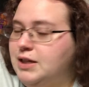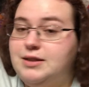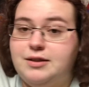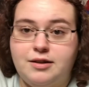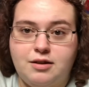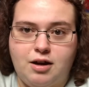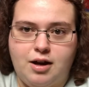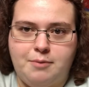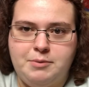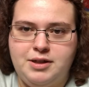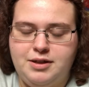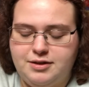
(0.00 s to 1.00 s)

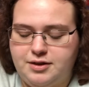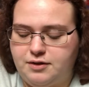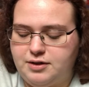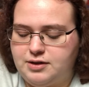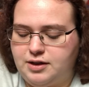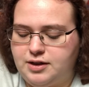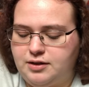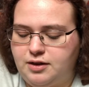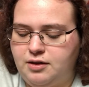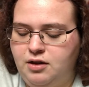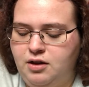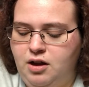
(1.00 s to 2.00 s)
sitcom series
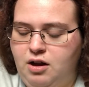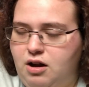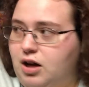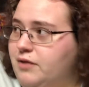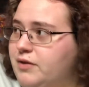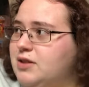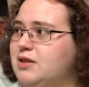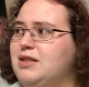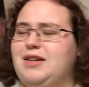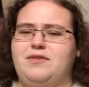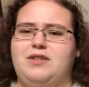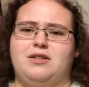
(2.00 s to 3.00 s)
lately. Obviously
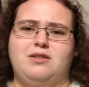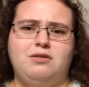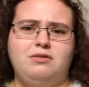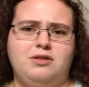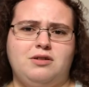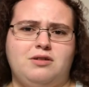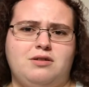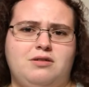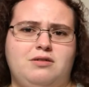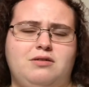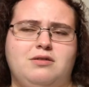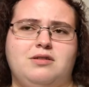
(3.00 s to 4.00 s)
they've done Golden
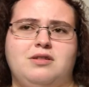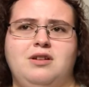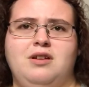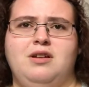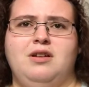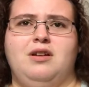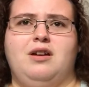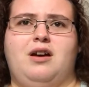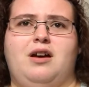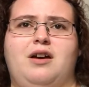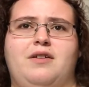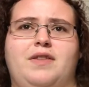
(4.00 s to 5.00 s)
Girls,
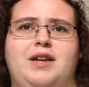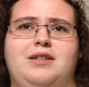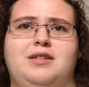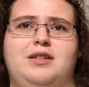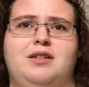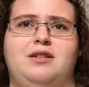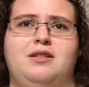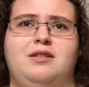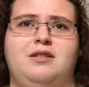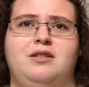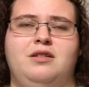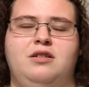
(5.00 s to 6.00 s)
they
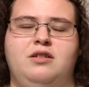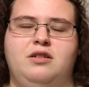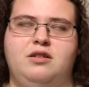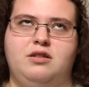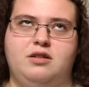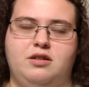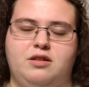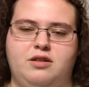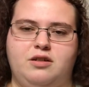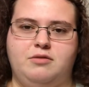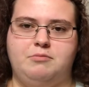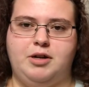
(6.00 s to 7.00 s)
did
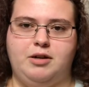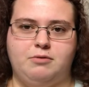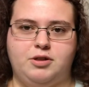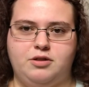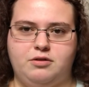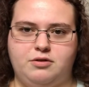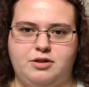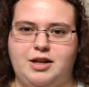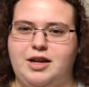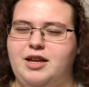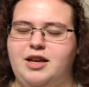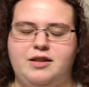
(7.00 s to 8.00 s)
Married with Children.
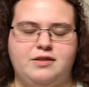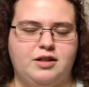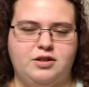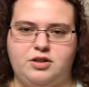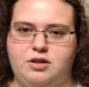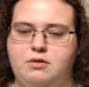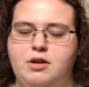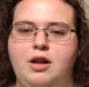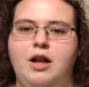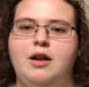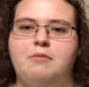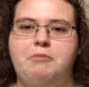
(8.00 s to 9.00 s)
I hate that show.
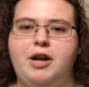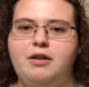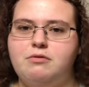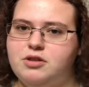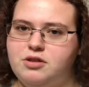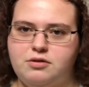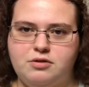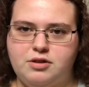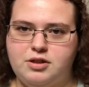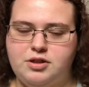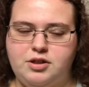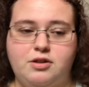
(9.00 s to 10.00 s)
Married with Children
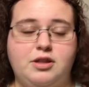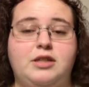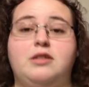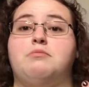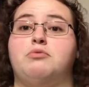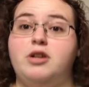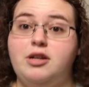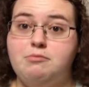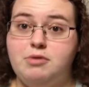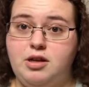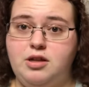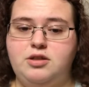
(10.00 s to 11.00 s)
this year. They did Brady
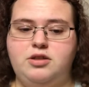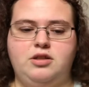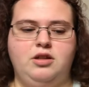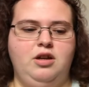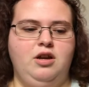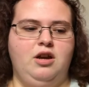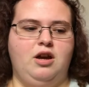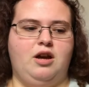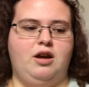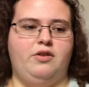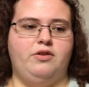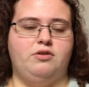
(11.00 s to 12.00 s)
Bunch.
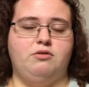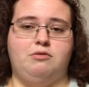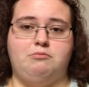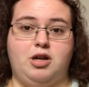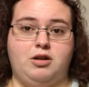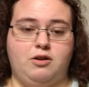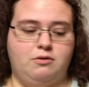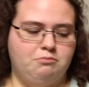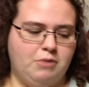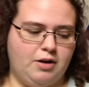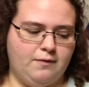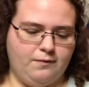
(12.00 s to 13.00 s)
They're doing
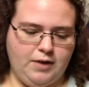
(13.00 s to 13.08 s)
Modern